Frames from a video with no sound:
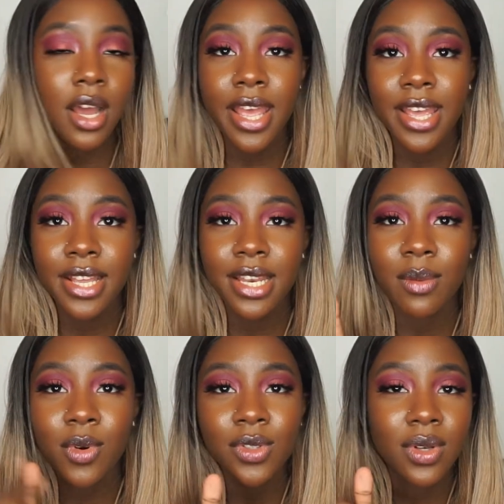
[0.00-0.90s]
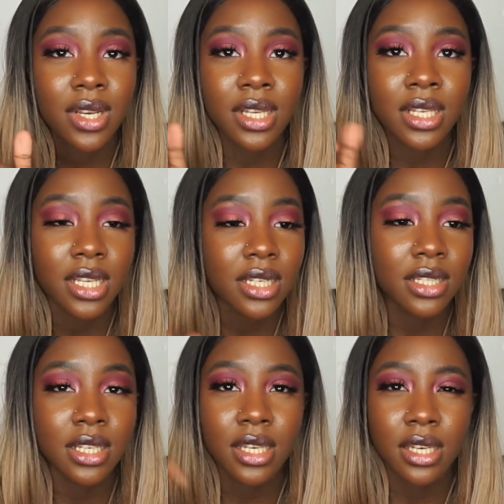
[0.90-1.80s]
and I'm also gonna
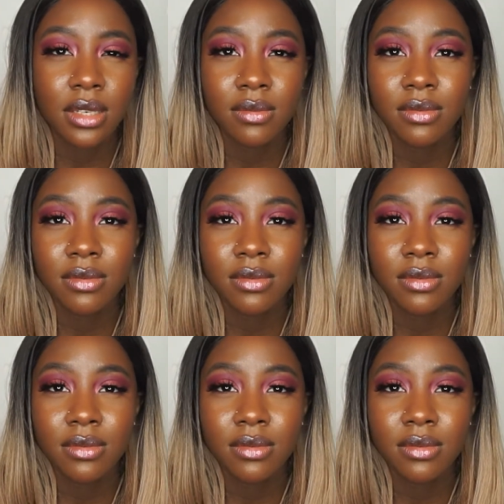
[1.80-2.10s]
link to